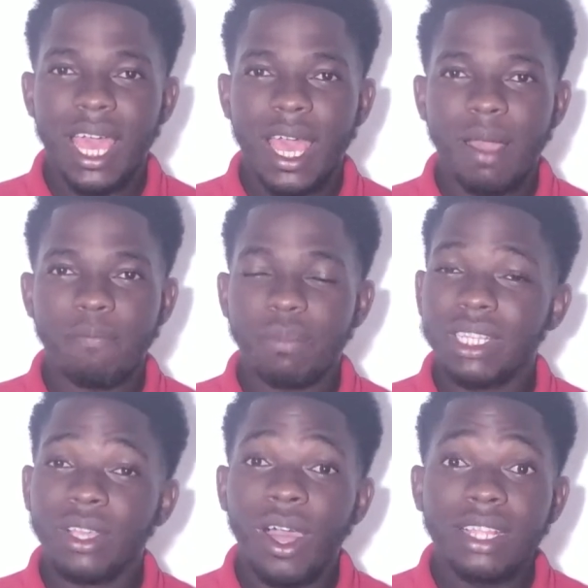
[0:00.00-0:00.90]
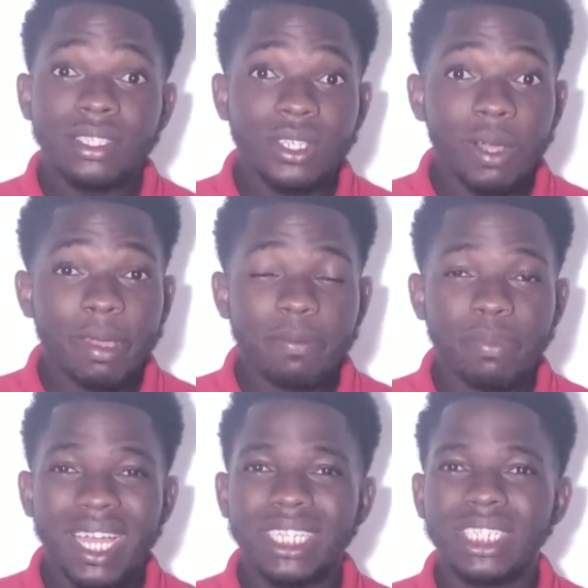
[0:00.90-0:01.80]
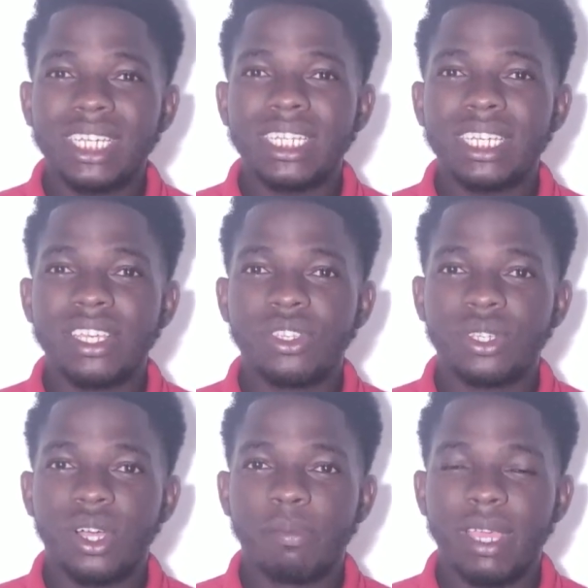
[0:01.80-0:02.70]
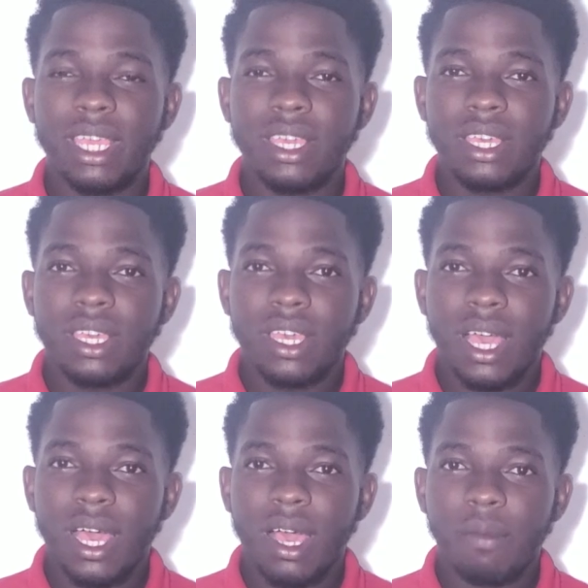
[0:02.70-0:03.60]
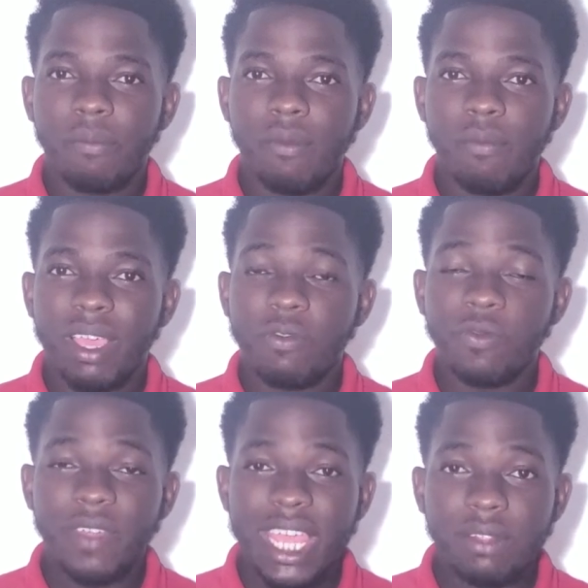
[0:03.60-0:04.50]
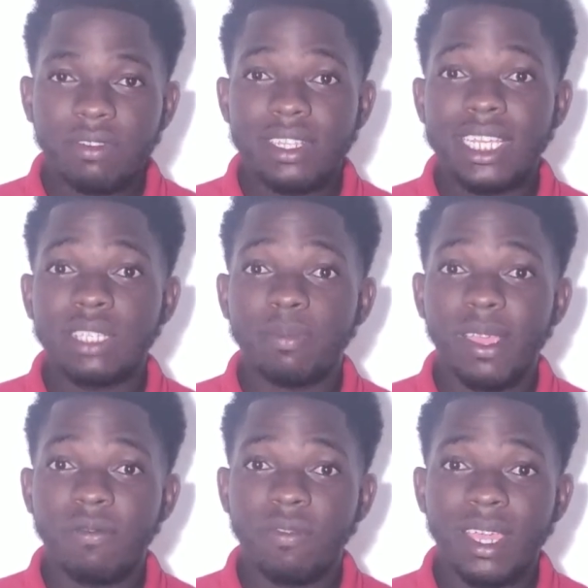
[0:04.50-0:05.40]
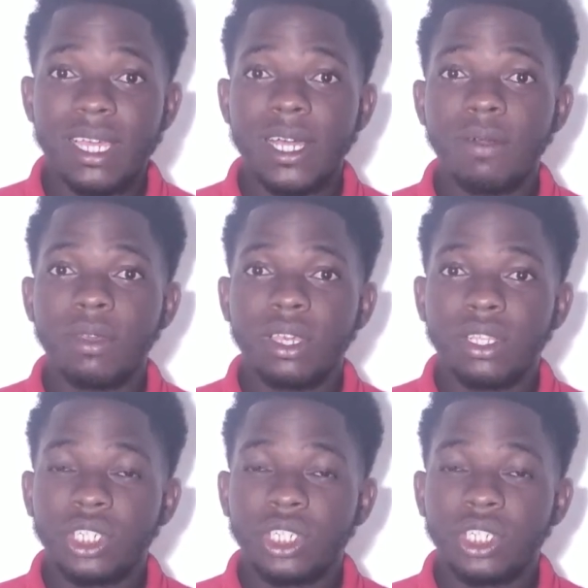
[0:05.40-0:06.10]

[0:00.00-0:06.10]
Um, but God saw my passion, He saw my, um, my faithfulness, my vigor.